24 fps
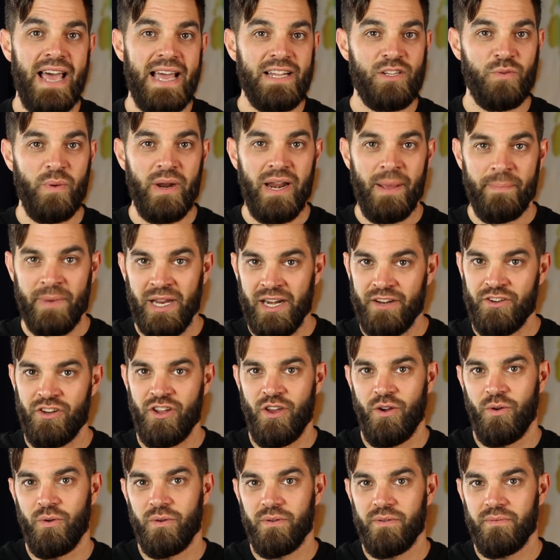that's what I'm gonna
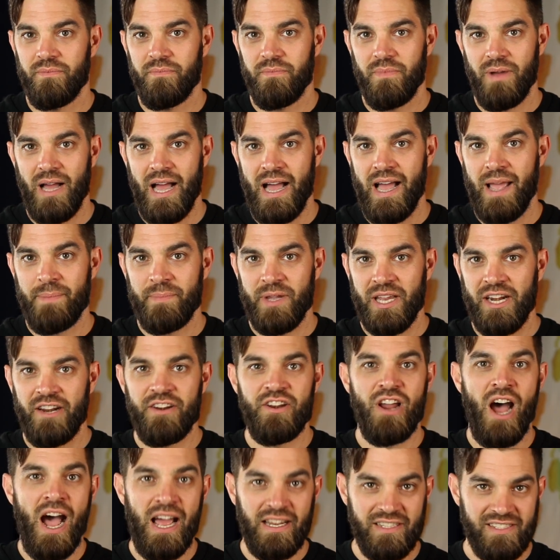do. I'm gonna
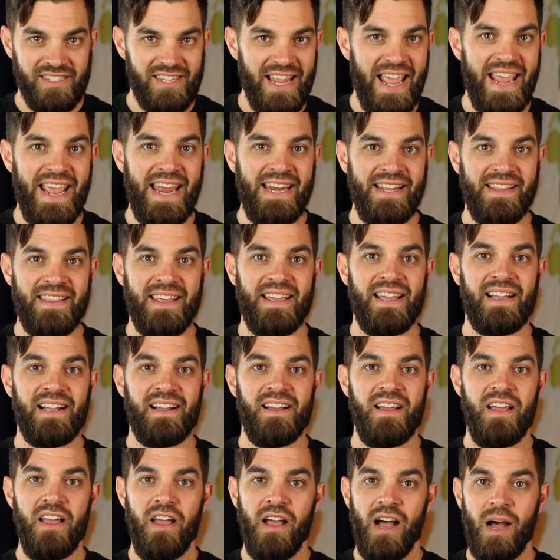not say
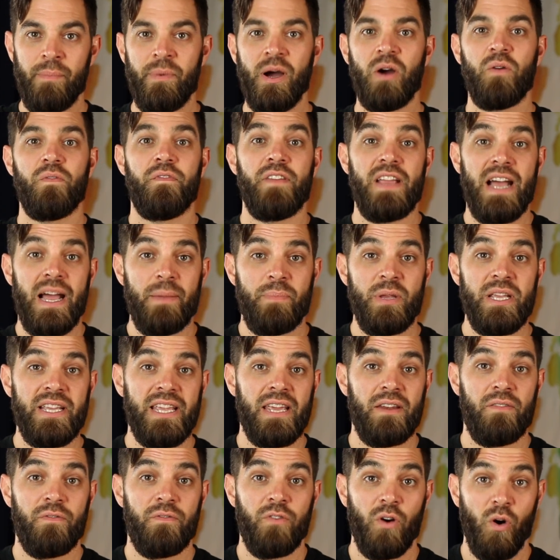anything about
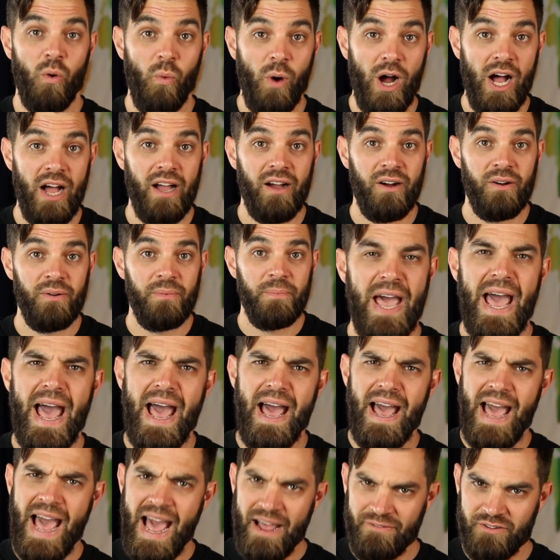VIPKid for a while.
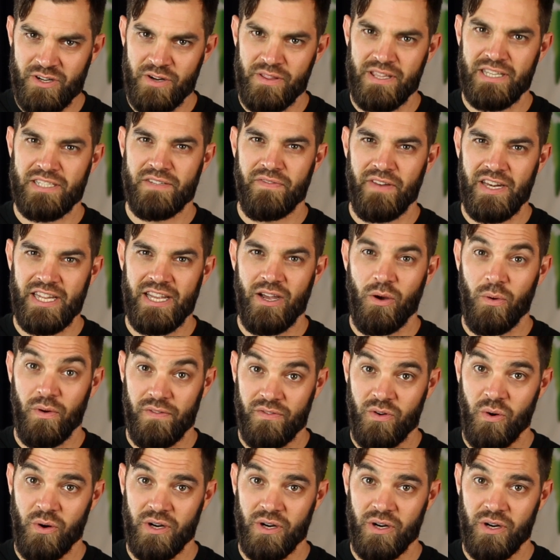After this video, of